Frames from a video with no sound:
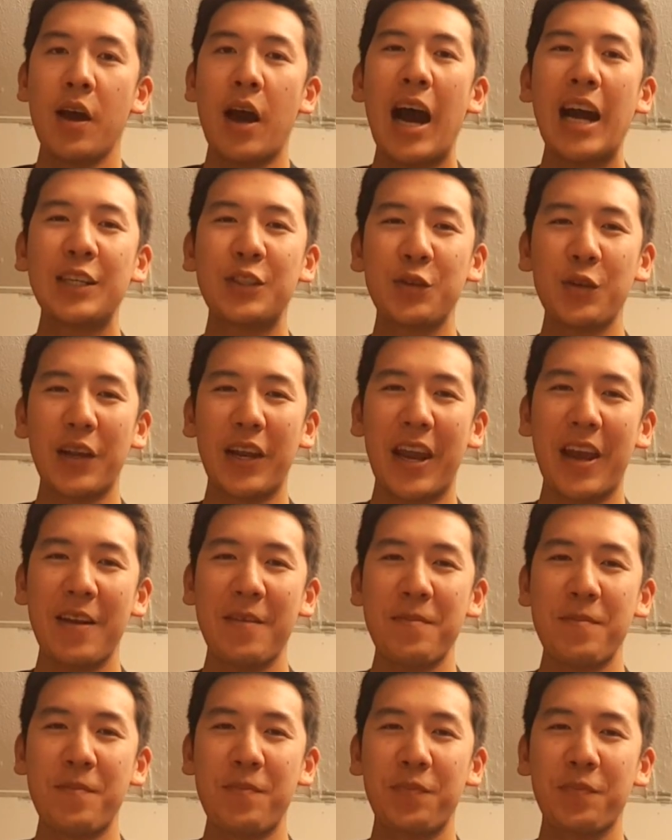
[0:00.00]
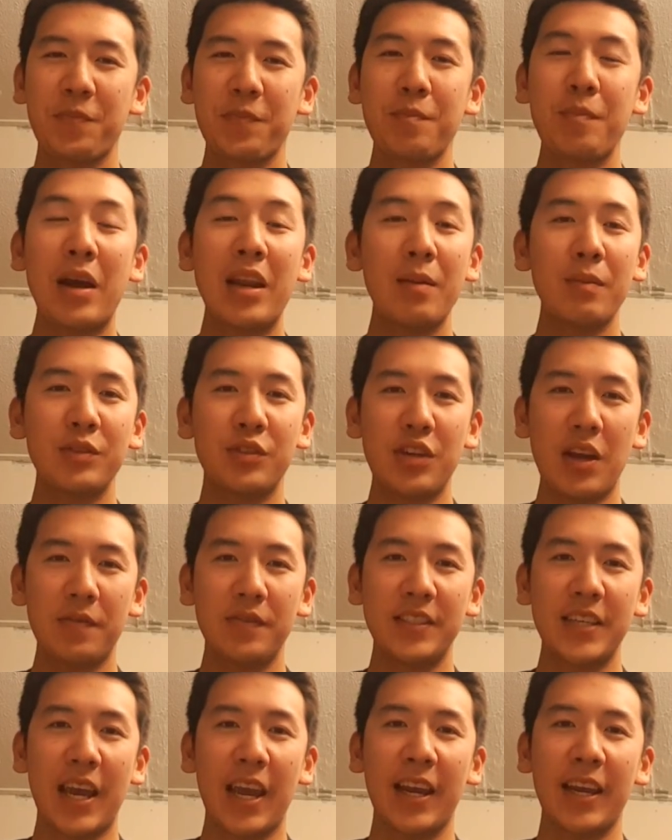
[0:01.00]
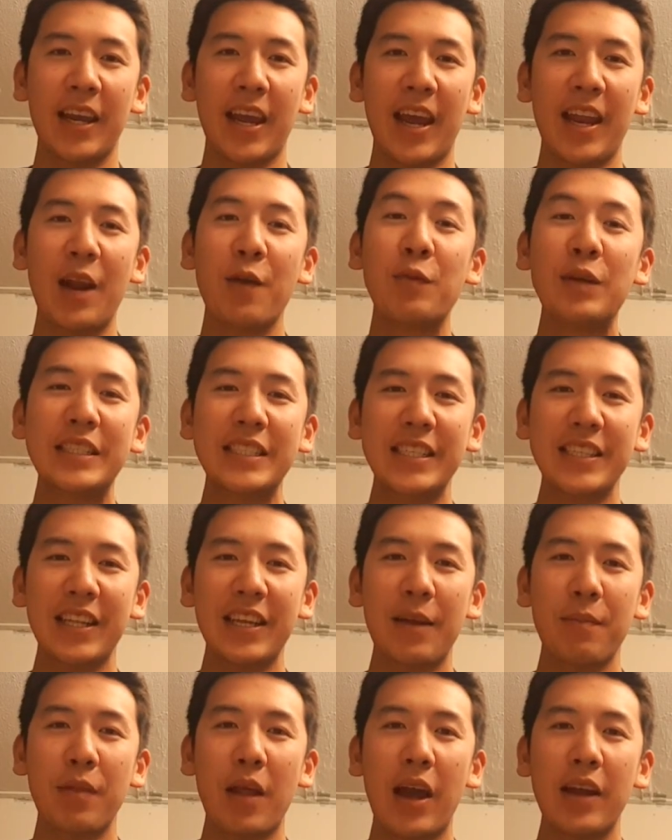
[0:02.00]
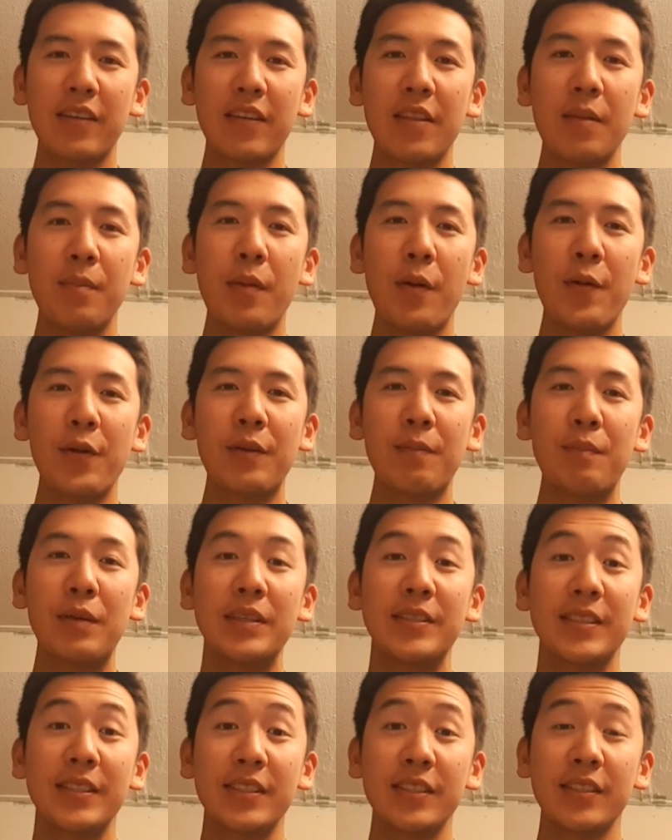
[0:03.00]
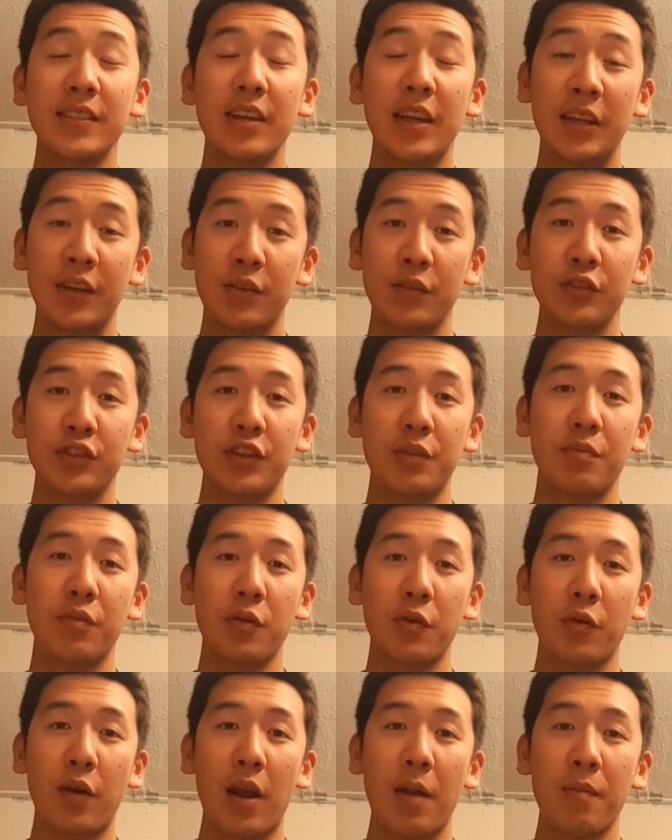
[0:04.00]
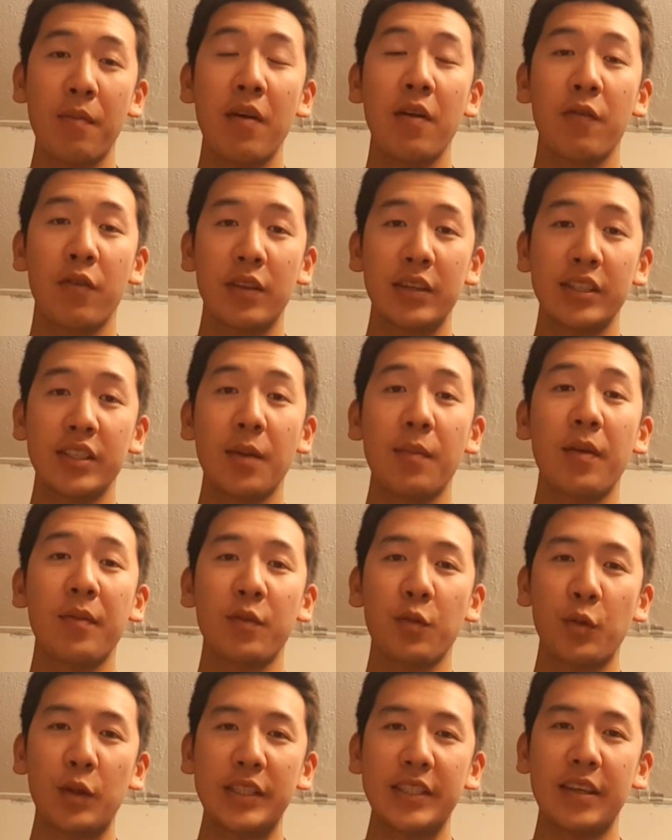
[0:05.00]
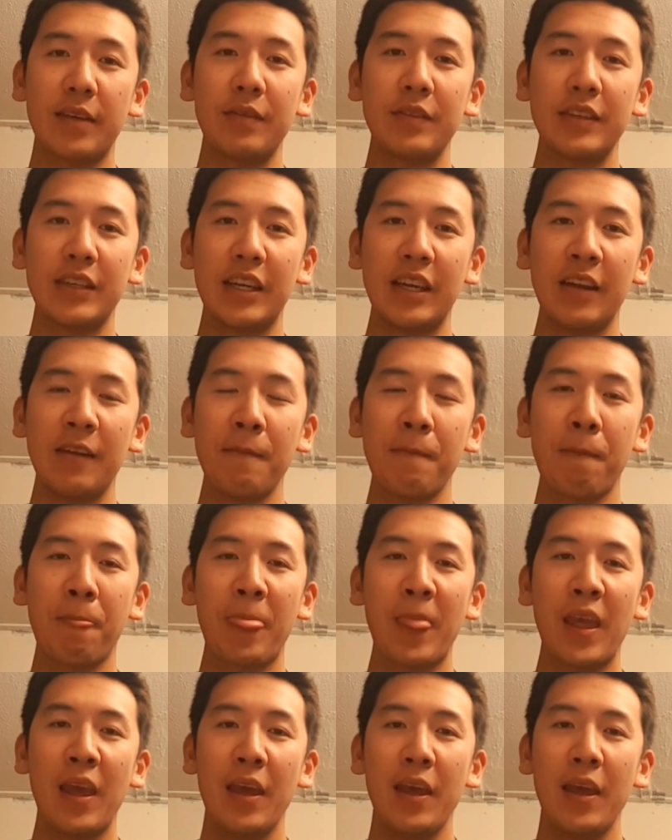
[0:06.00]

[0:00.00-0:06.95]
Hi, Julianne. My name is Jeff Zhang, and I recently applied to the Boeing Business Internship Program for the summer of 2017.